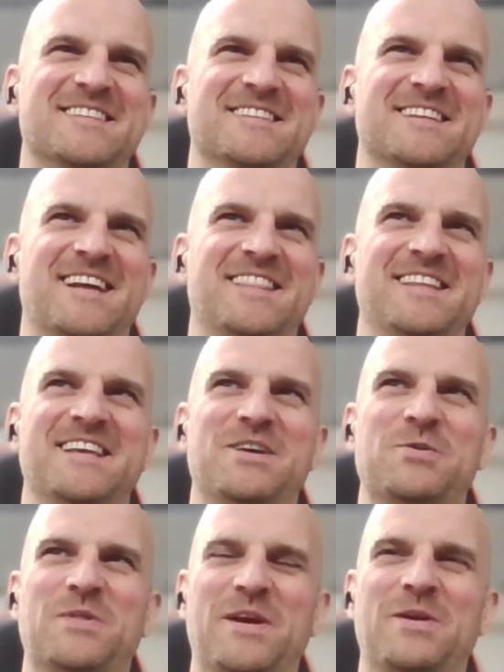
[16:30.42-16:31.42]
I think
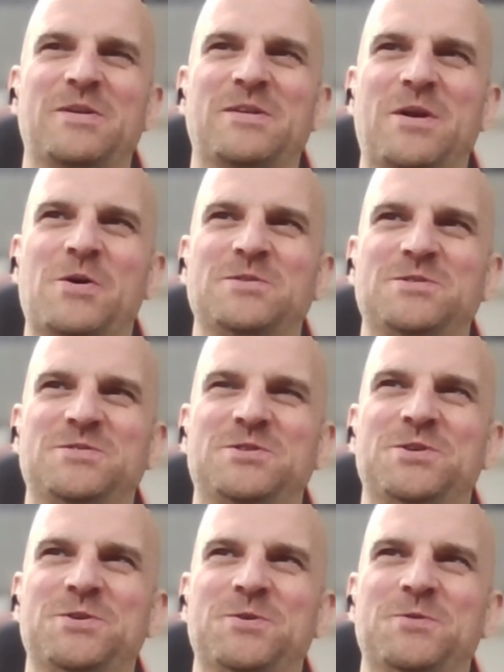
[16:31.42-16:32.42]
they go
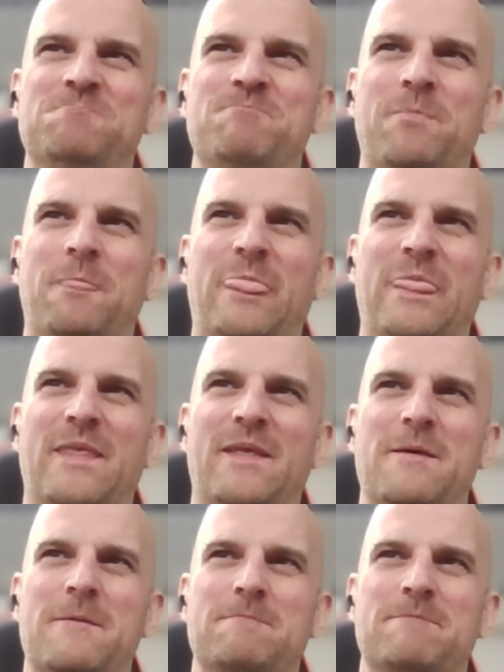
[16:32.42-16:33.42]
to
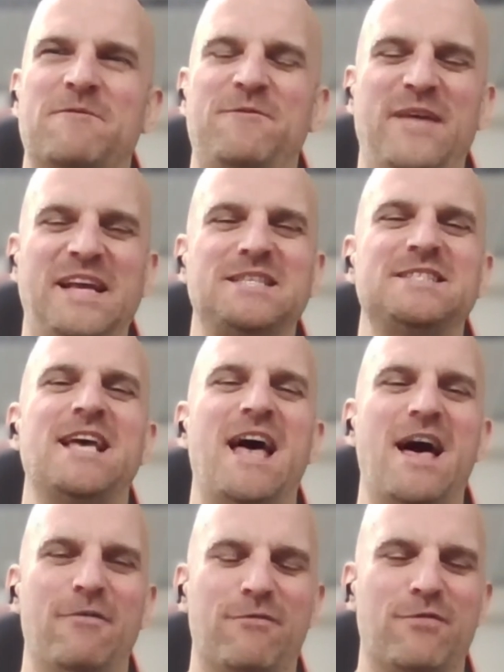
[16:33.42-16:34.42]
fix
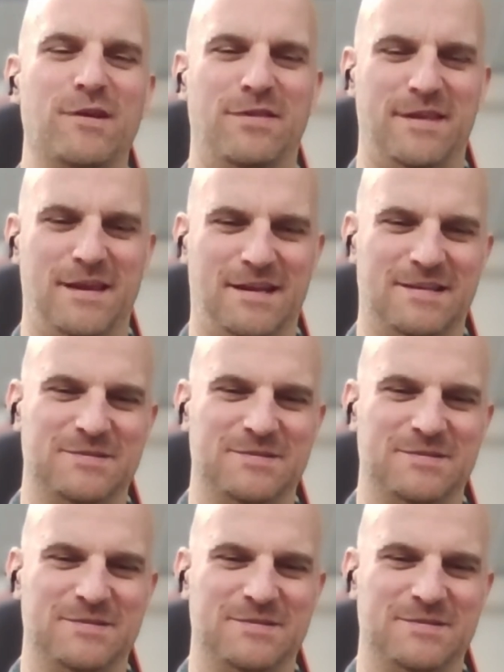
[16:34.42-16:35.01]
everything